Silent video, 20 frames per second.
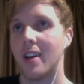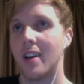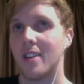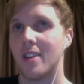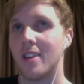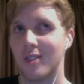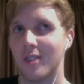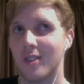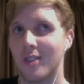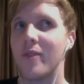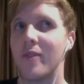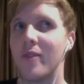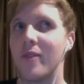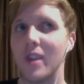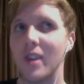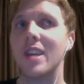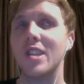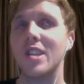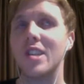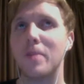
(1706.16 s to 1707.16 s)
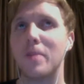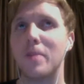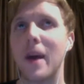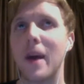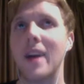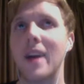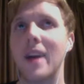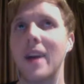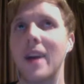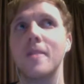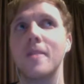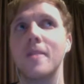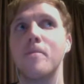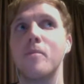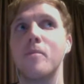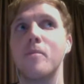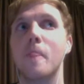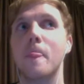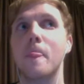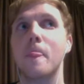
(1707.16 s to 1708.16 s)
So definitely expect
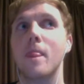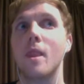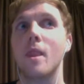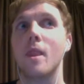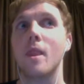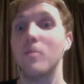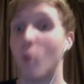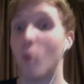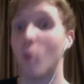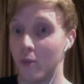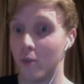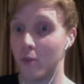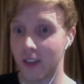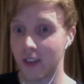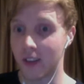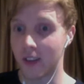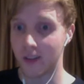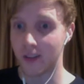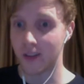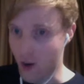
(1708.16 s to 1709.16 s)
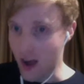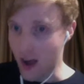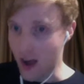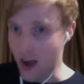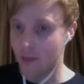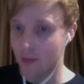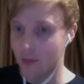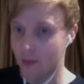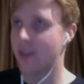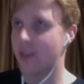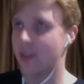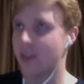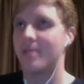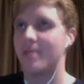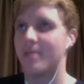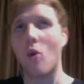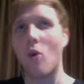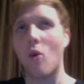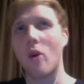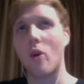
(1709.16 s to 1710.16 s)
more music, more albums,
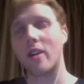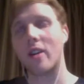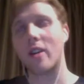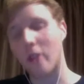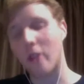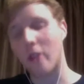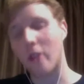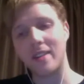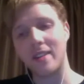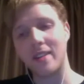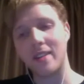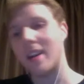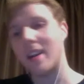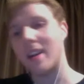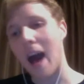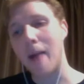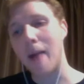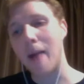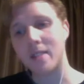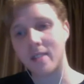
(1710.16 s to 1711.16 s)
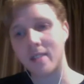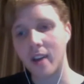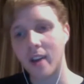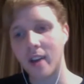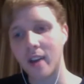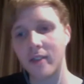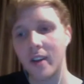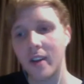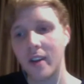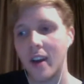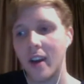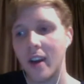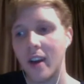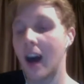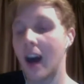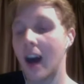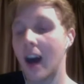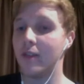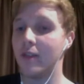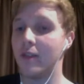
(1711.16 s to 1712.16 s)
more great happy stuff
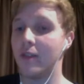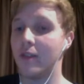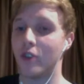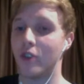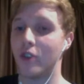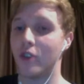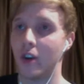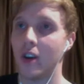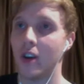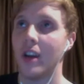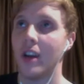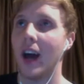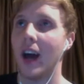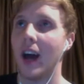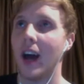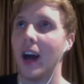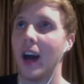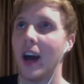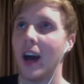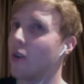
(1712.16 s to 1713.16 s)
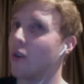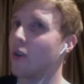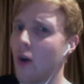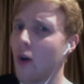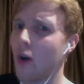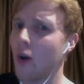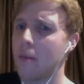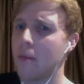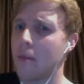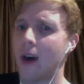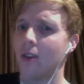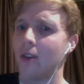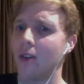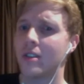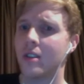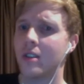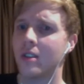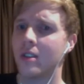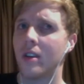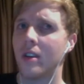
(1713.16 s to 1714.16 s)
in the future. I don't know
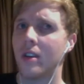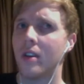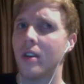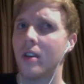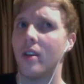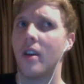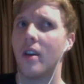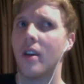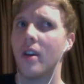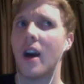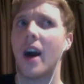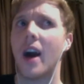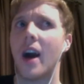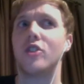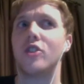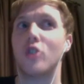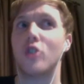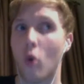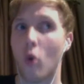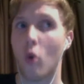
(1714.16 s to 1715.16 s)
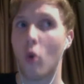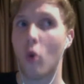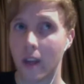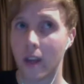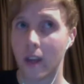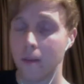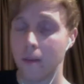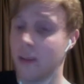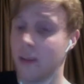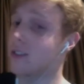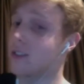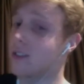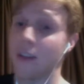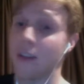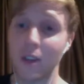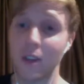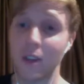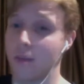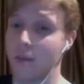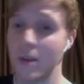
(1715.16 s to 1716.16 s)
about touring, but there'll
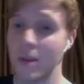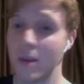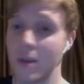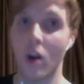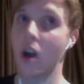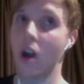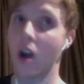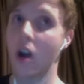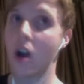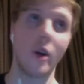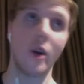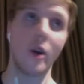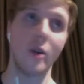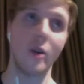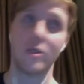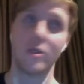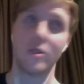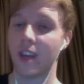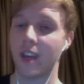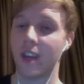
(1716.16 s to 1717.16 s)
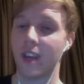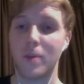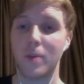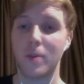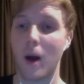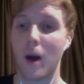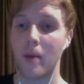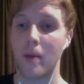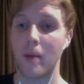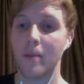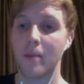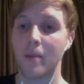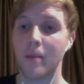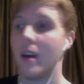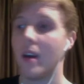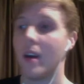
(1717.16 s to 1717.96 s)
definitely be one-off shows and things popping up.